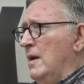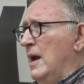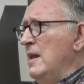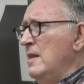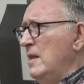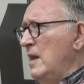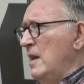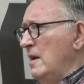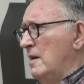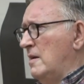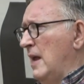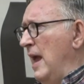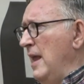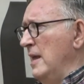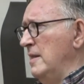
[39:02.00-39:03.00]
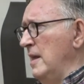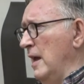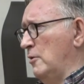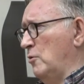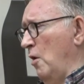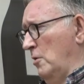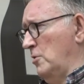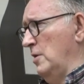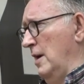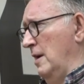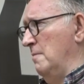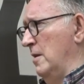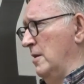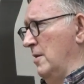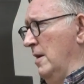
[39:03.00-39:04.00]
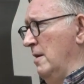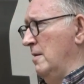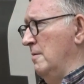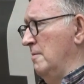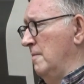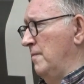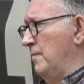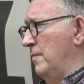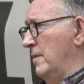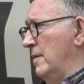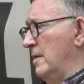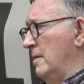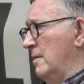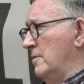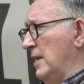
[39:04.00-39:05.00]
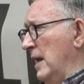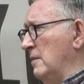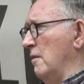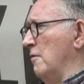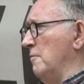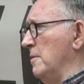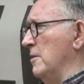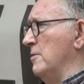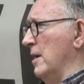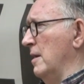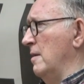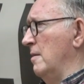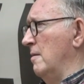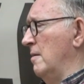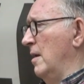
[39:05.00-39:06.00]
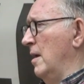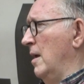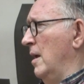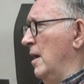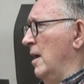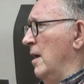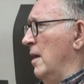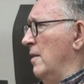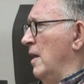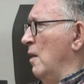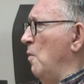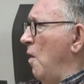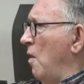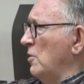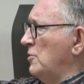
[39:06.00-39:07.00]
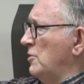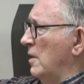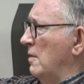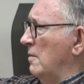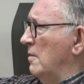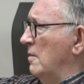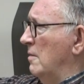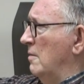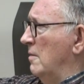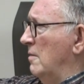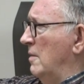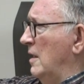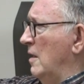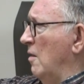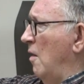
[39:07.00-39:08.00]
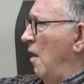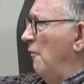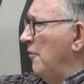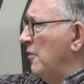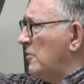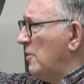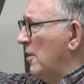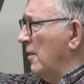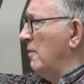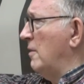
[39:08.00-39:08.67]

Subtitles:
In the Calle de Atocha in Madrid, center of Madrid, there was the office